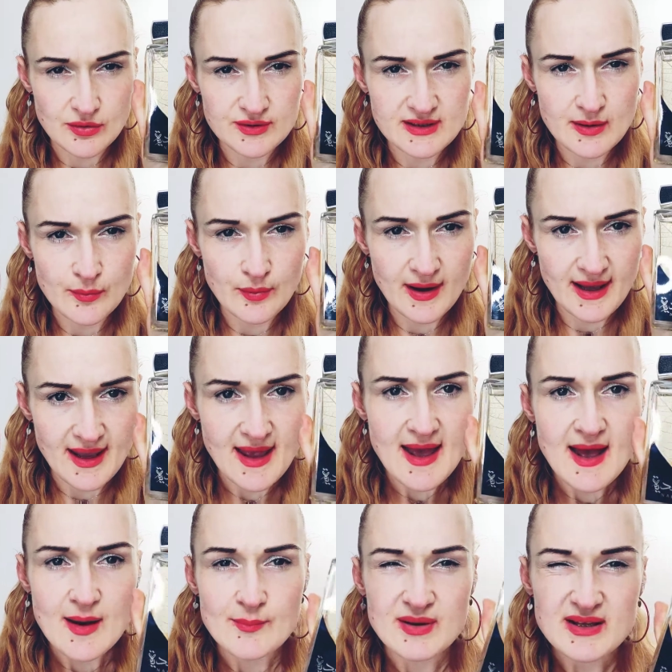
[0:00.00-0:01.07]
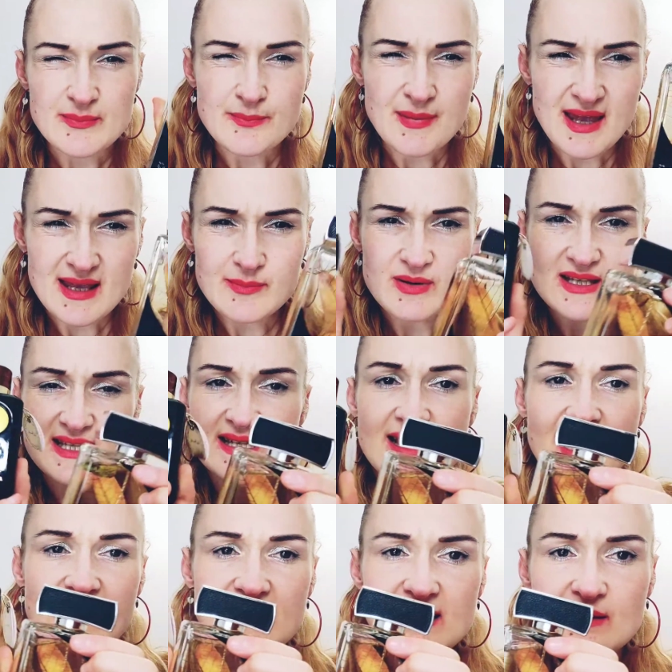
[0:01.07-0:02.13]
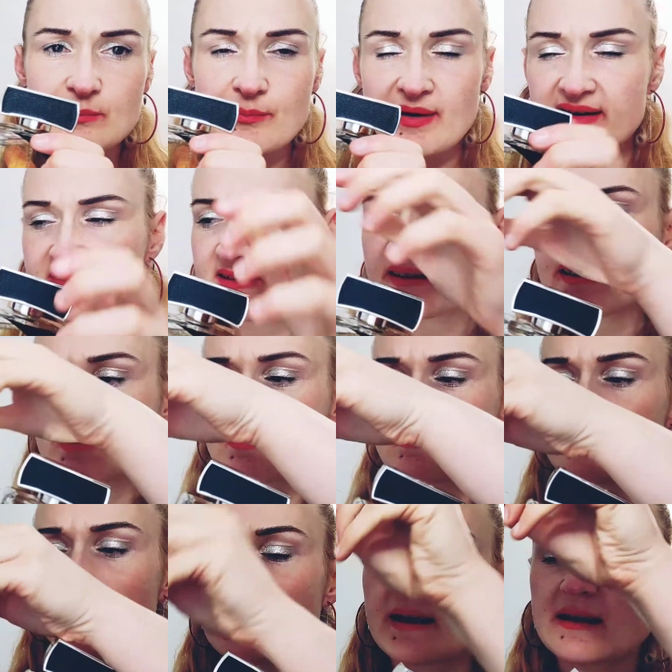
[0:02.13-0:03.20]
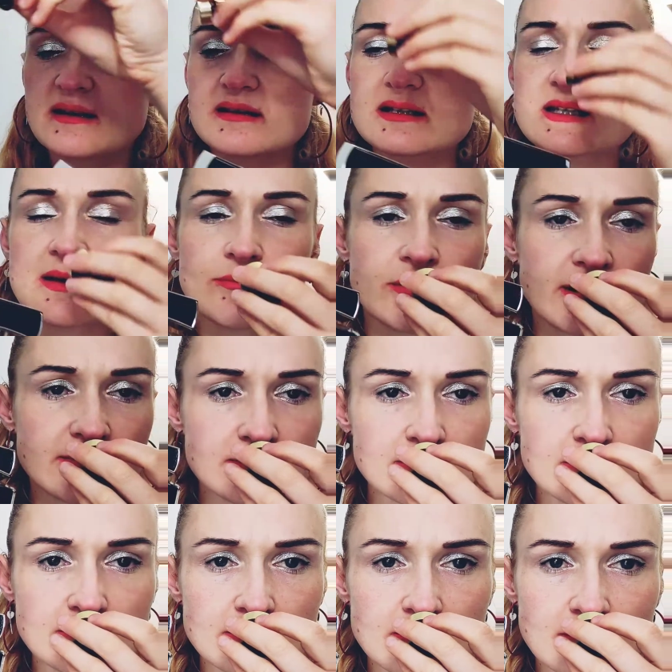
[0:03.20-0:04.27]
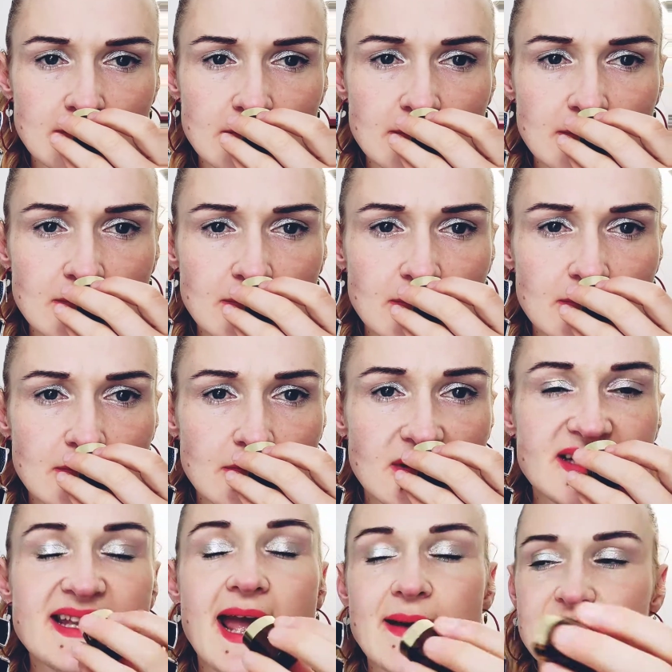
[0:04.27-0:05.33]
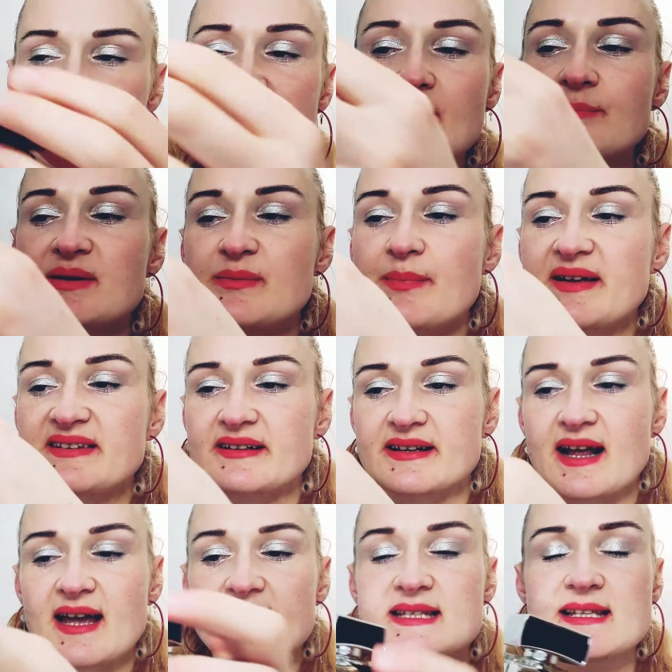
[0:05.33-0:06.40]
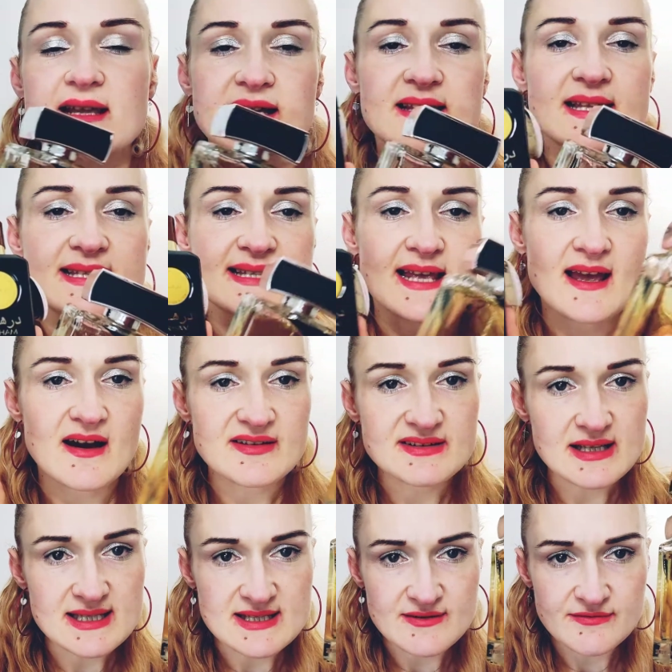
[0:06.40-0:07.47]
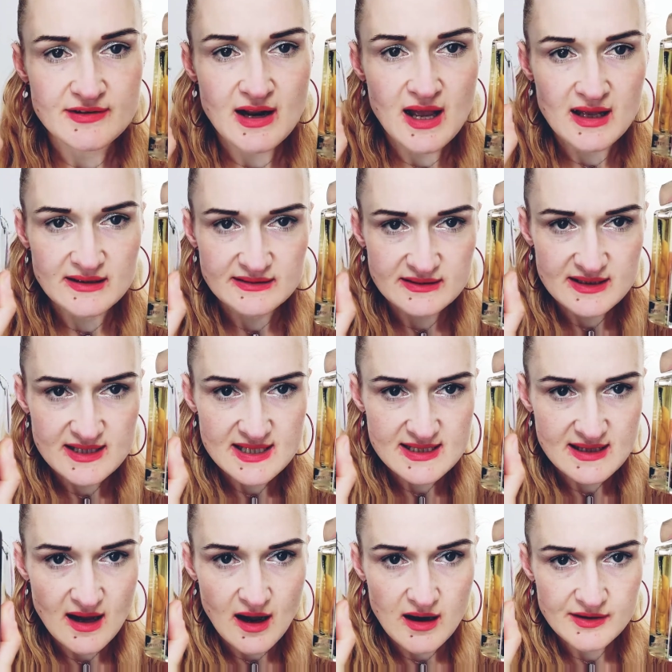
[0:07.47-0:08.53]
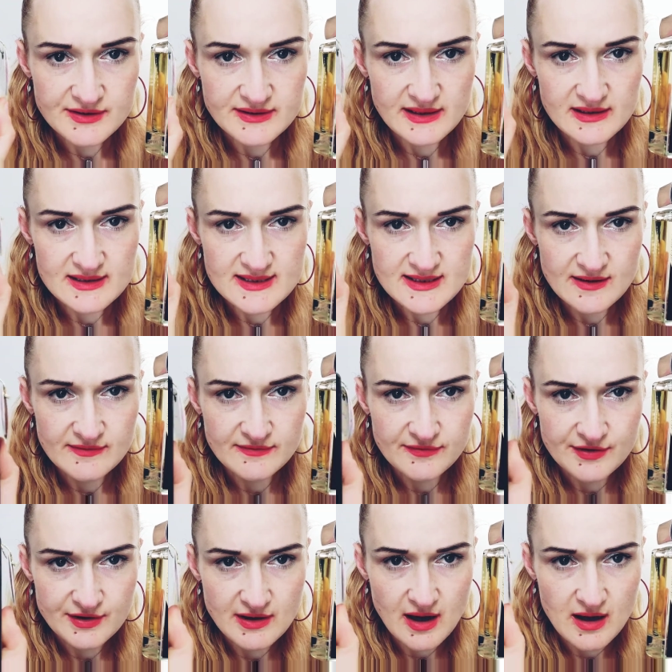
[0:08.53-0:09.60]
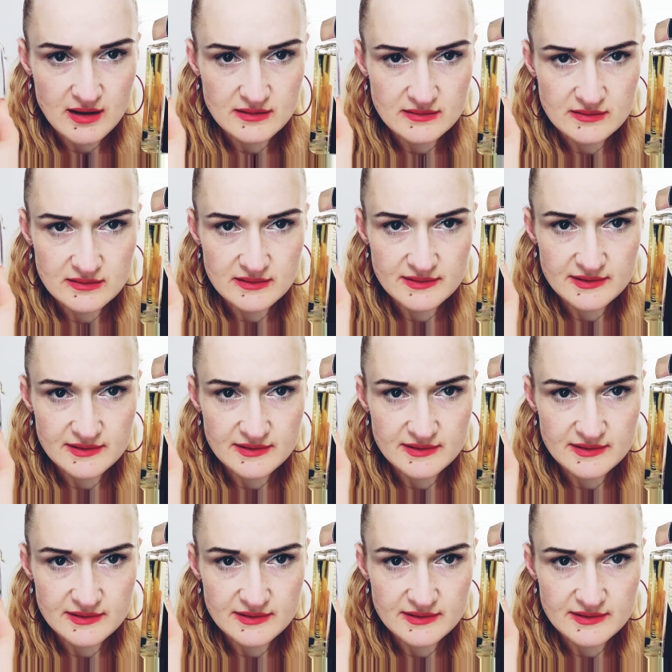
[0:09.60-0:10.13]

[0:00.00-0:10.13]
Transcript: in a way, but maybe slightly better, like in some way. yeah, it's a bit better, guys. Like, let's say ARD Al ZAAFARAN. This is ARD Al ZAAFARAN, the